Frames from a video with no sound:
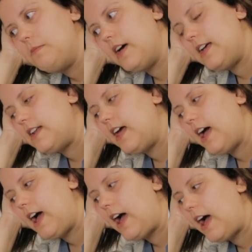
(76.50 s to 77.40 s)

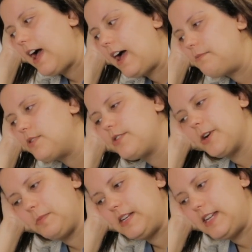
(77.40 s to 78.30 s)
But I'm
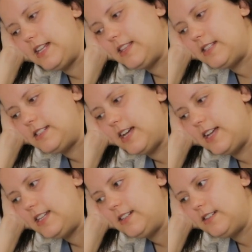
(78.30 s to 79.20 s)
determined to get this
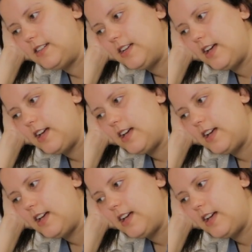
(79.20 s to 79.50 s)
done.